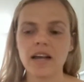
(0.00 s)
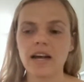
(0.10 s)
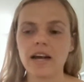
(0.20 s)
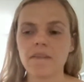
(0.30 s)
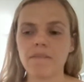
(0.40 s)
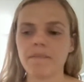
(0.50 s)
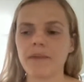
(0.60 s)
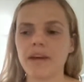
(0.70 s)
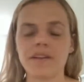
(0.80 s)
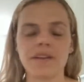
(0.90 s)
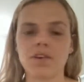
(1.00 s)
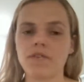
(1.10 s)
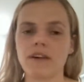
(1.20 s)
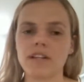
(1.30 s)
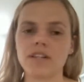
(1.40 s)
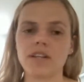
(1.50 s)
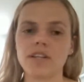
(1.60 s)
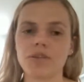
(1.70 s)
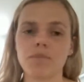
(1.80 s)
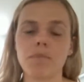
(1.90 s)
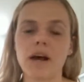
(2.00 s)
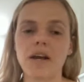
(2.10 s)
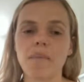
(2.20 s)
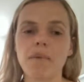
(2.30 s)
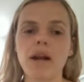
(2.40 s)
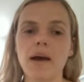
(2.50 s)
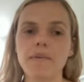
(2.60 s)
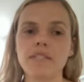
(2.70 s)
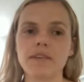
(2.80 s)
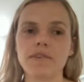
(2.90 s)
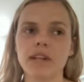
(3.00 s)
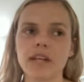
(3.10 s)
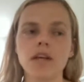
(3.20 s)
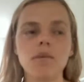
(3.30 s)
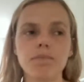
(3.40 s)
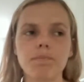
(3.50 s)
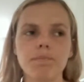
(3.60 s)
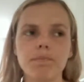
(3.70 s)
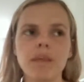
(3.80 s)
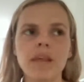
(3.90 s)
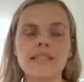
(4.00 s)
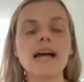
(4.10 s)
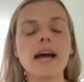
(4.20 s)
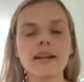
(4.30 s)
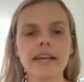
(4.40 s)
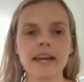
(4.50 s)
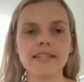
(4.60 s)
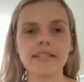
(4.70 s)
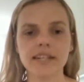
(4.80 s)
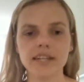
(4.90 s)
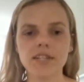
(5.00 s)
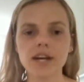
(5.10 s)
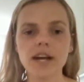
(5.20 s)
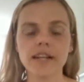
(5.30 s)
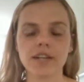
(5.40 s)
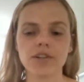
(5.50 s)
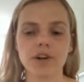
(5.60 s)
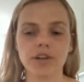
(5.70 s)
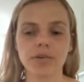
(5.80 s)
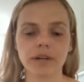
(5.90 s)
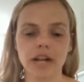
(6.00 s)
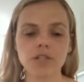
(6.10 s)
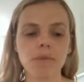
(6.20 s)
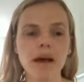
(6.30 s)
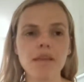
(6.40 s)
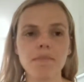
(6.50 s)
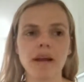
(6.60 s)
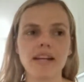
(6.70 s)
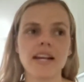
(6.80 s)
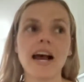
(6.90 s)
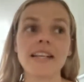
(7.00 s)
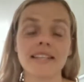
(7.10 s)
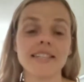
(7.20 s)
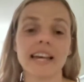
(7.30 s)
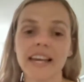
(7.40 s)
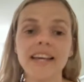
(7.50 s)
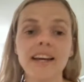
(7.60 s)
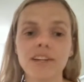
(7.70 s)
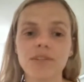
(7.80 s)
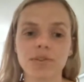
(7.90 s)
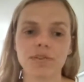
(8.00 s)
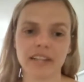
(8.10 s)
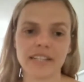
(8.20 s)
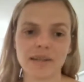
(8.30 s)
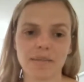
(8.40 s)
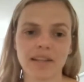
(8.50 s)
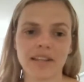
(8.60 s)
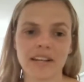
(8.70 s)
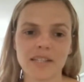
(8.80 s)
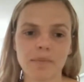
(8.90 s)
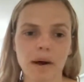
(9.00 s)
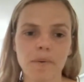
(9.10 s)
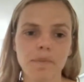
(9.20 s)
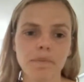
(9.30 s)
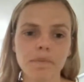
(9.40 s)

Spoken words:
I don't think you'll find it at the supermarket, but I would definitely, it's harder to get as a tincture unless you go through a naturopath, but as a tea, it can do a really similar thing as well.